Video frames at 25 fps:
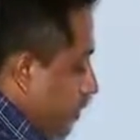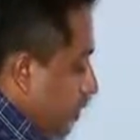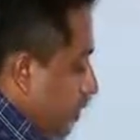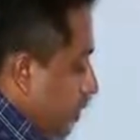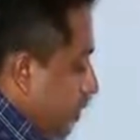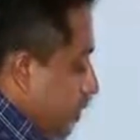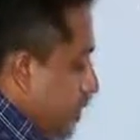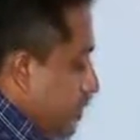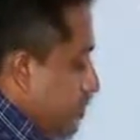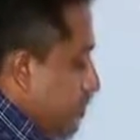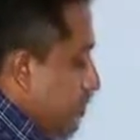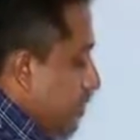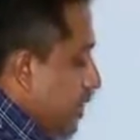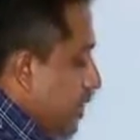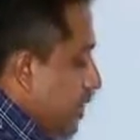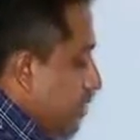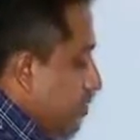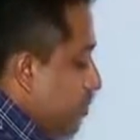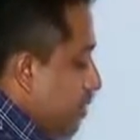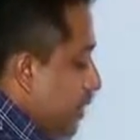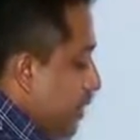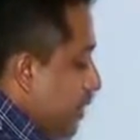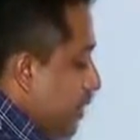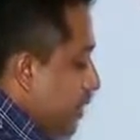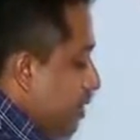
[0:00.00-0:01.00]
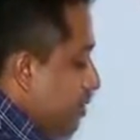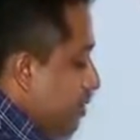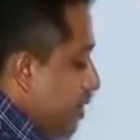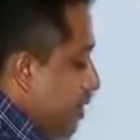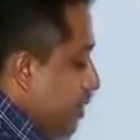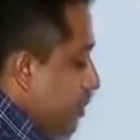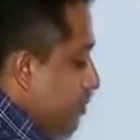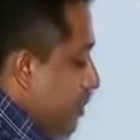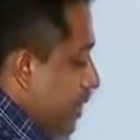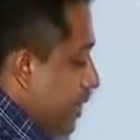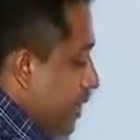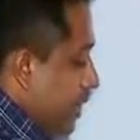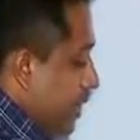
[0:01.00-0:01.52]
Let's multiply and
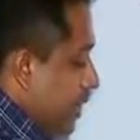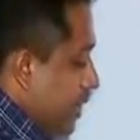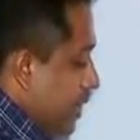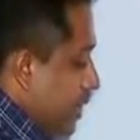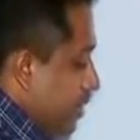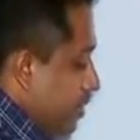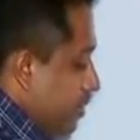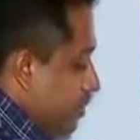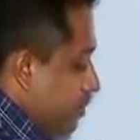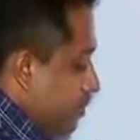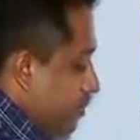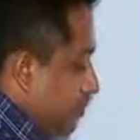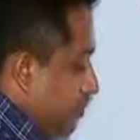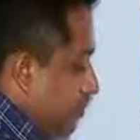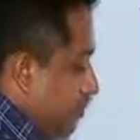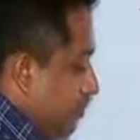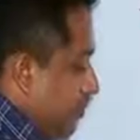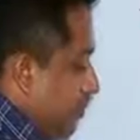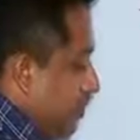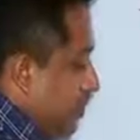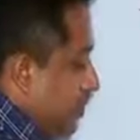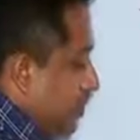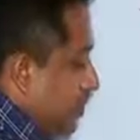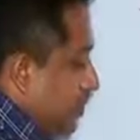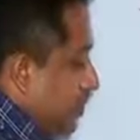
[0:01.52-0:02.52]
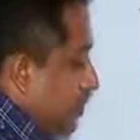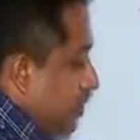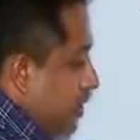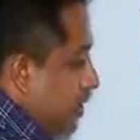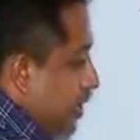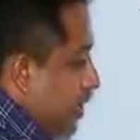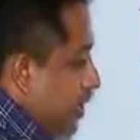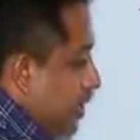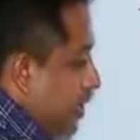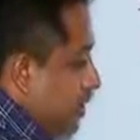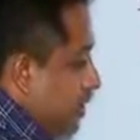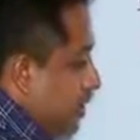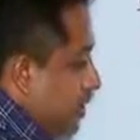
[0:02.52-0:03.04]
divide by 10.
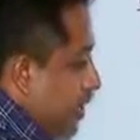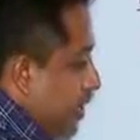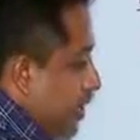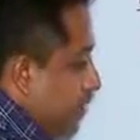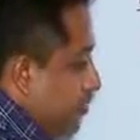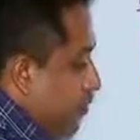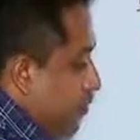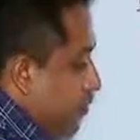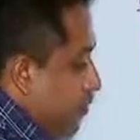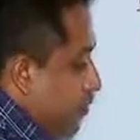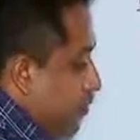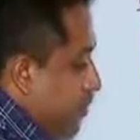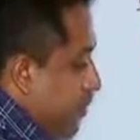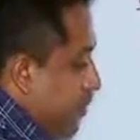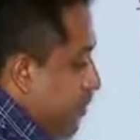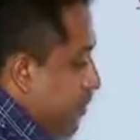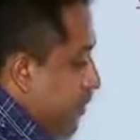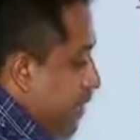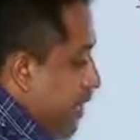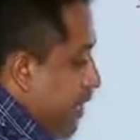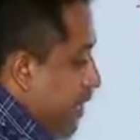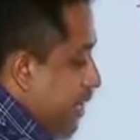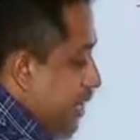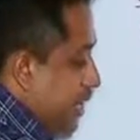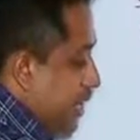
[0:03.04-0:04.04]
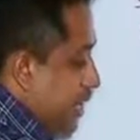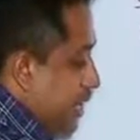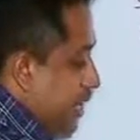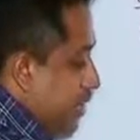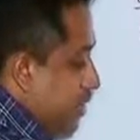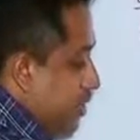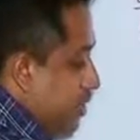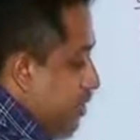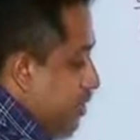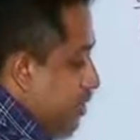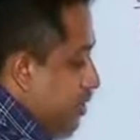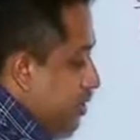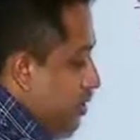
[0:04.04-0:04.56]
And 24 by 28.
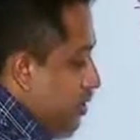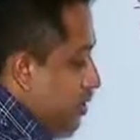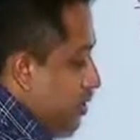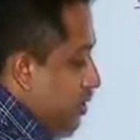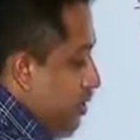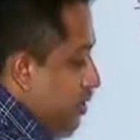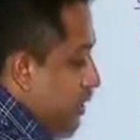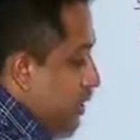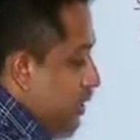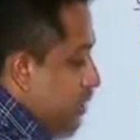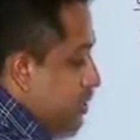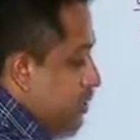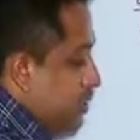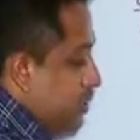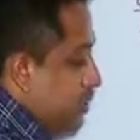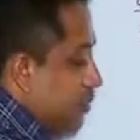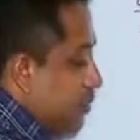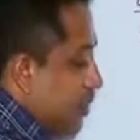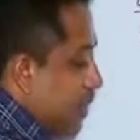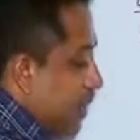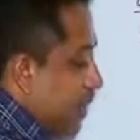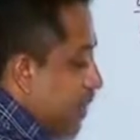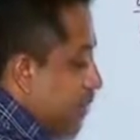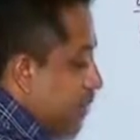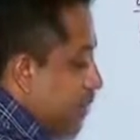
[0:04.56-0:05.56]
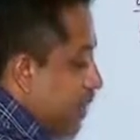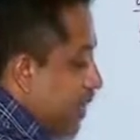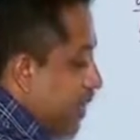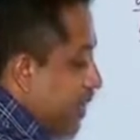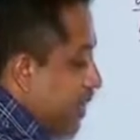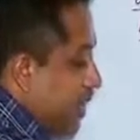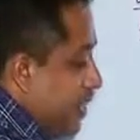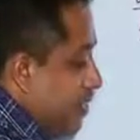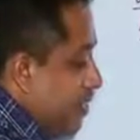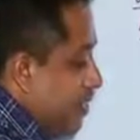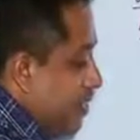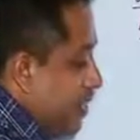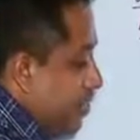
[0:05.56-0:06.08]
Let's multiply
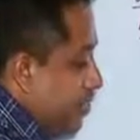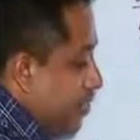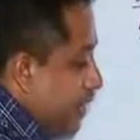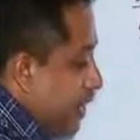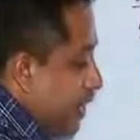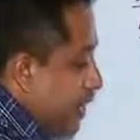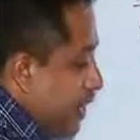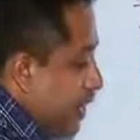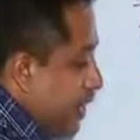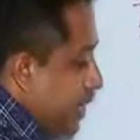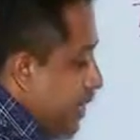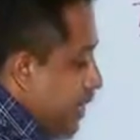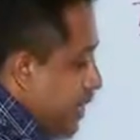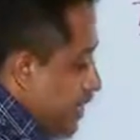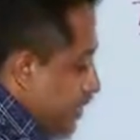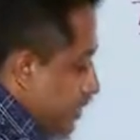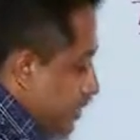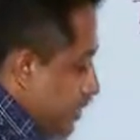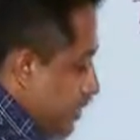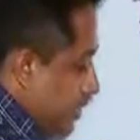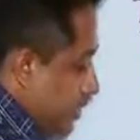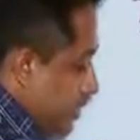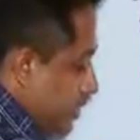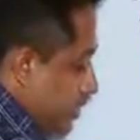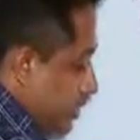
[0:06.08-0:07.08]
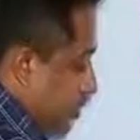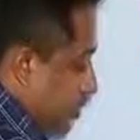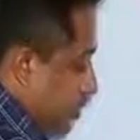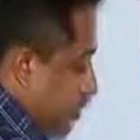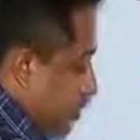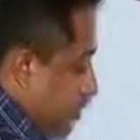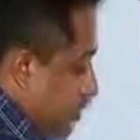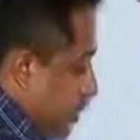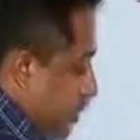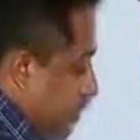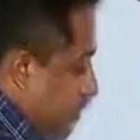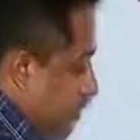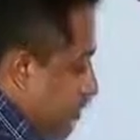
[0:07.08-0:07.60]
and divide by 10.
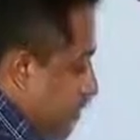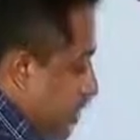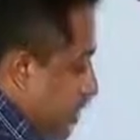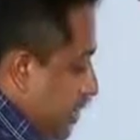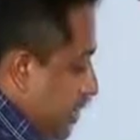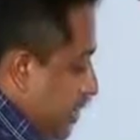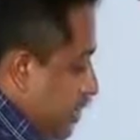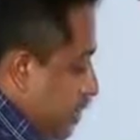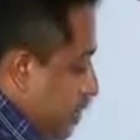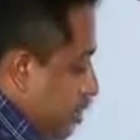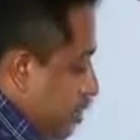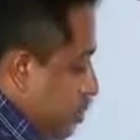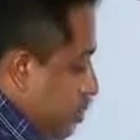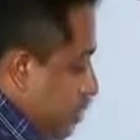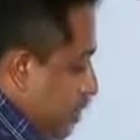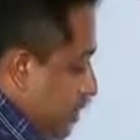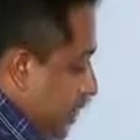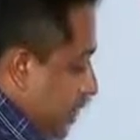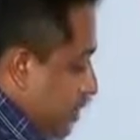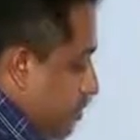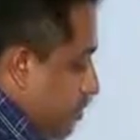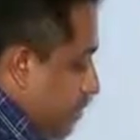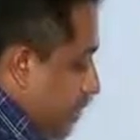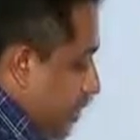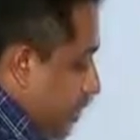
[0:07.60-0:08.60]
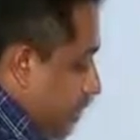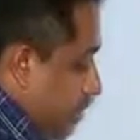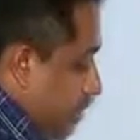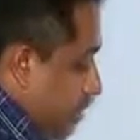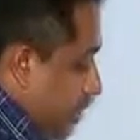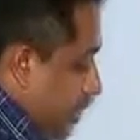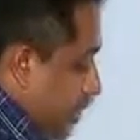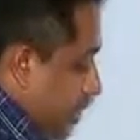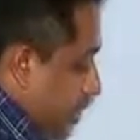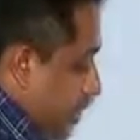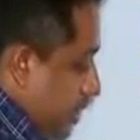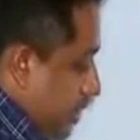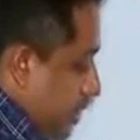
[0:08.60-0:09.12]
So here we get 210 by
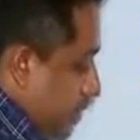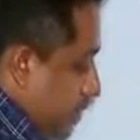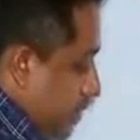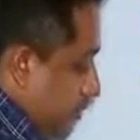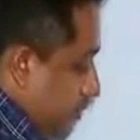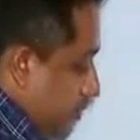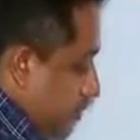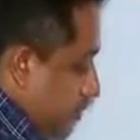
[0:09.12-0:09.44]
280.